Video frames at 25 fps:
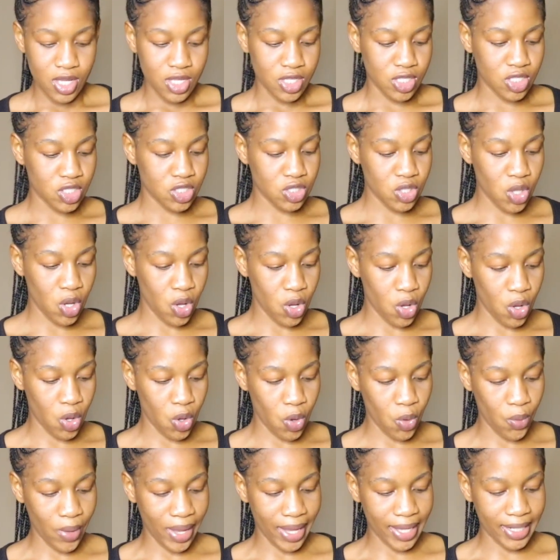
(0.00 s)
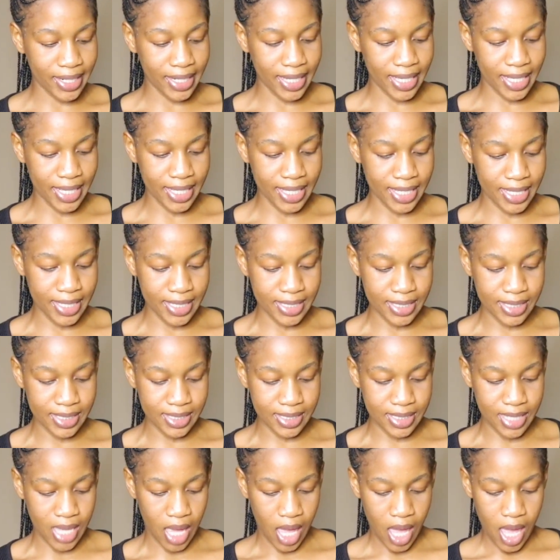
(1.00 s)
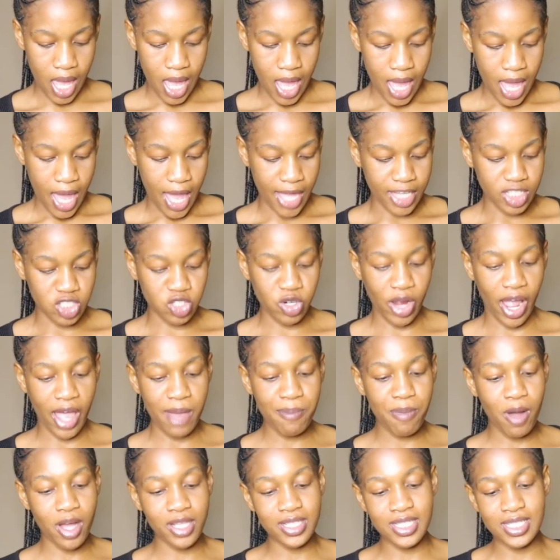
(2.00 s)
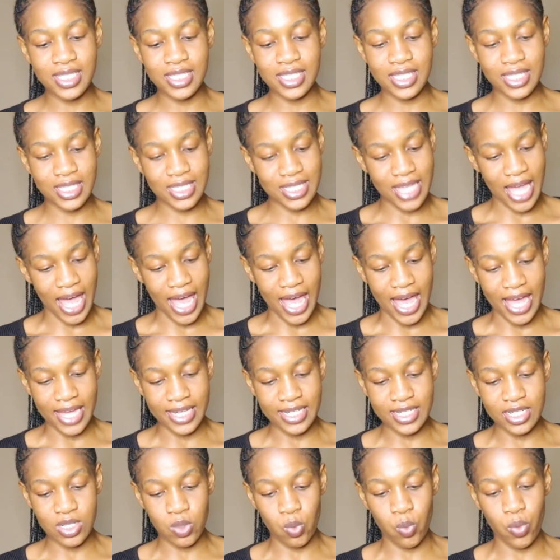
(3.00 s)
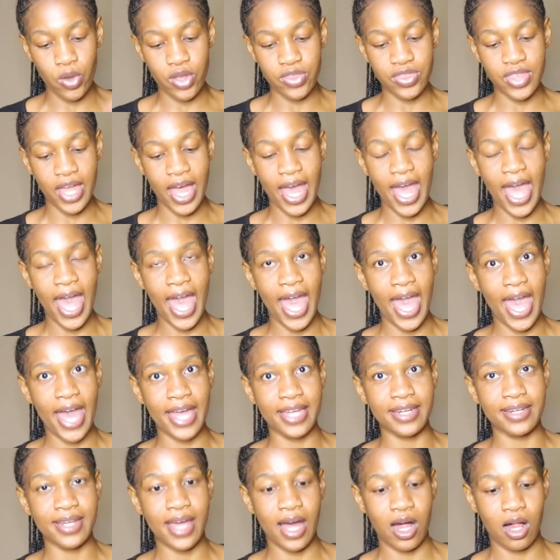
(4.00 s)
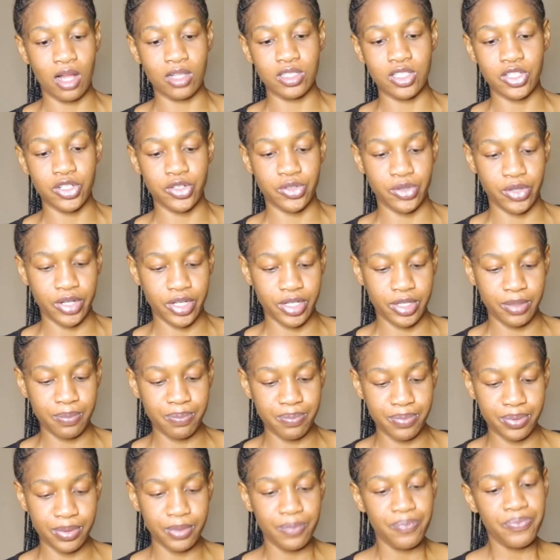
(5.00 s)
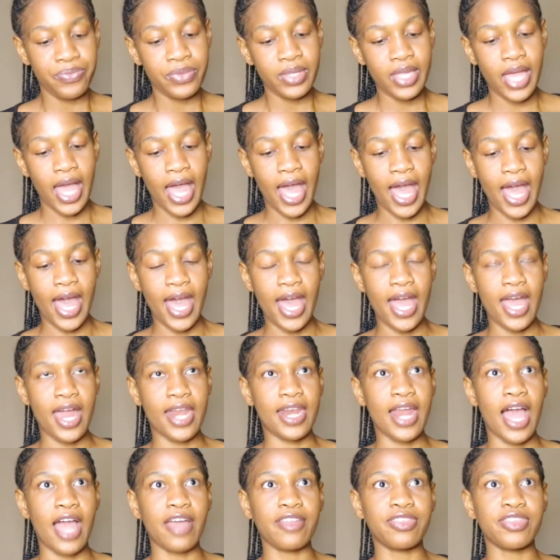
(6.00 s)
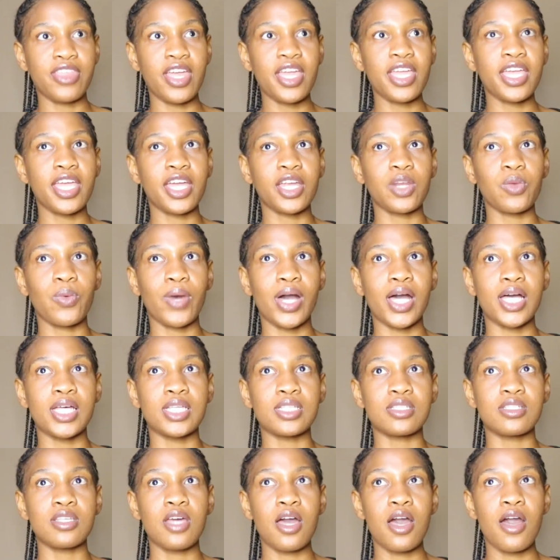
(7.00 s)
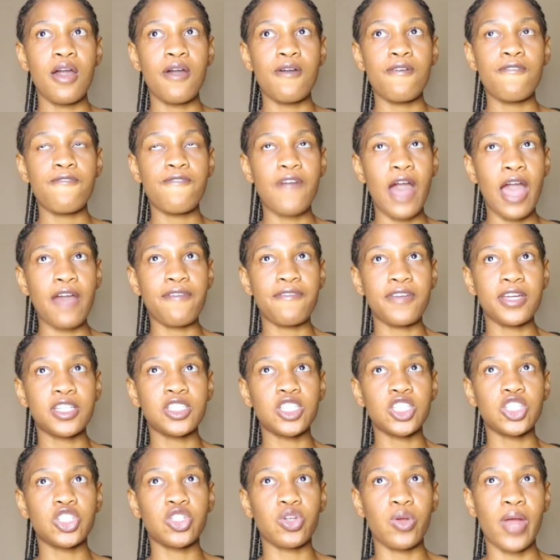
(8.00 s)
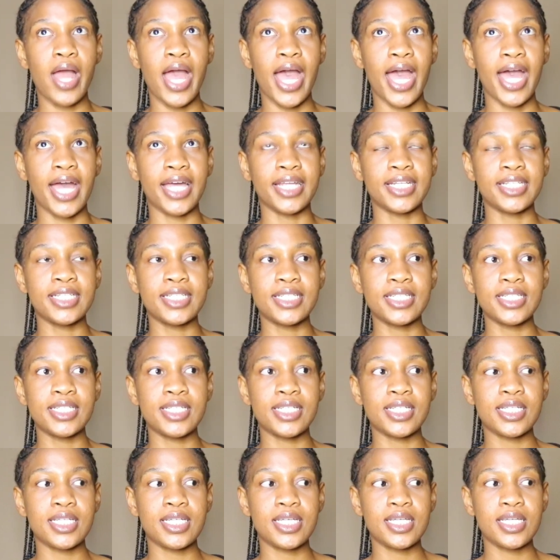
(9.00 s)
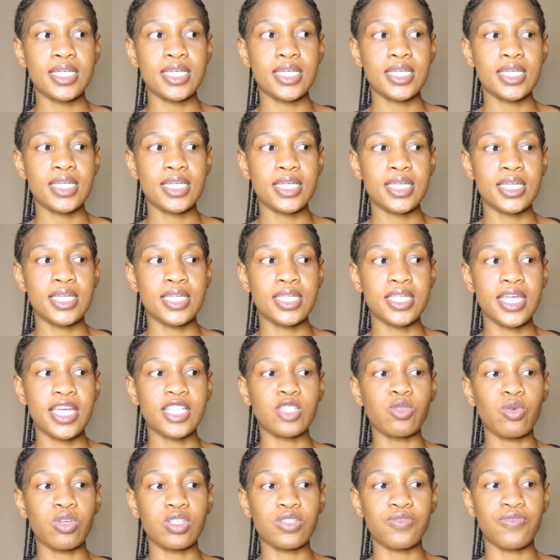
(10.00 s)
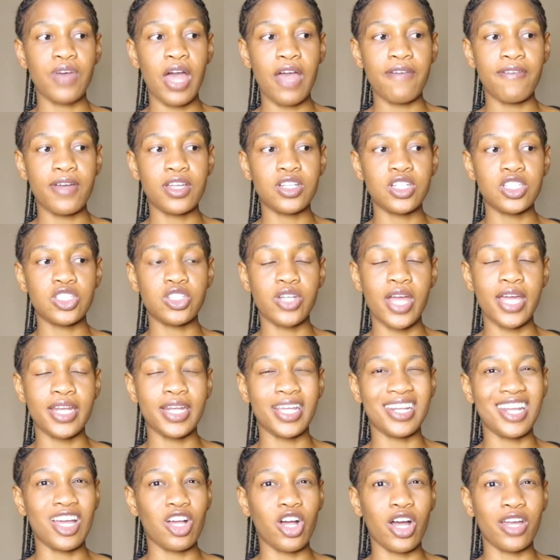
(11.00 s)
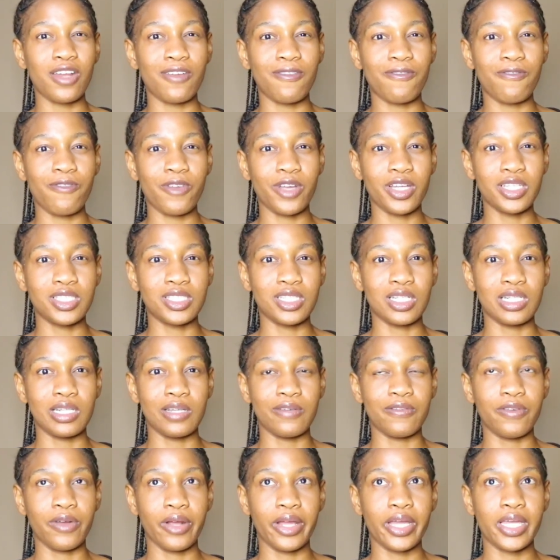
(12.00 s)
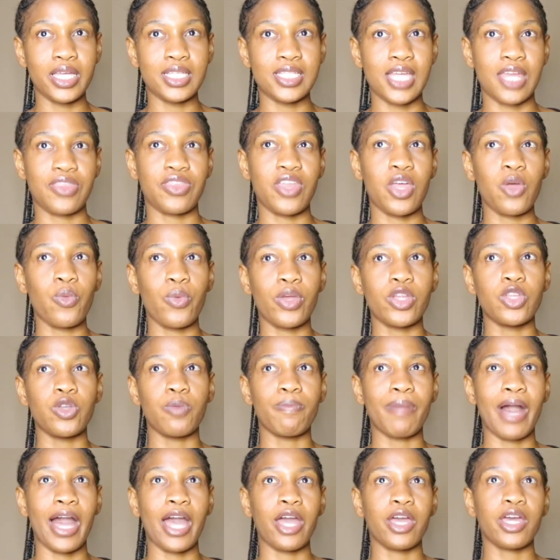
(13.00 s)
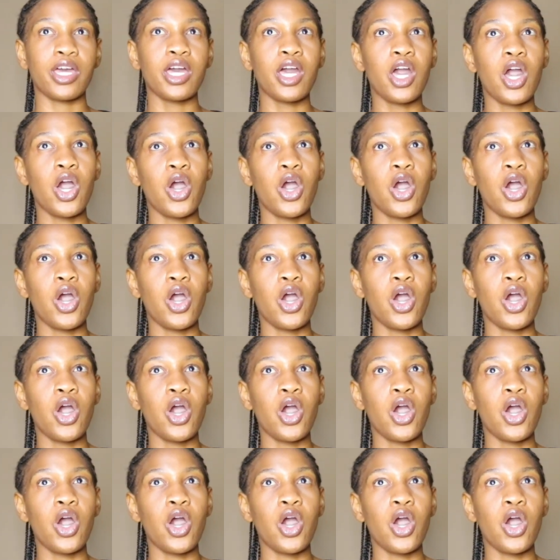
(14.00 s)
So it is a tripod stand with a handheld grip, and I think it was 500 rand. Yes, it was 500 rand, and I got a free delivery because I think when you buy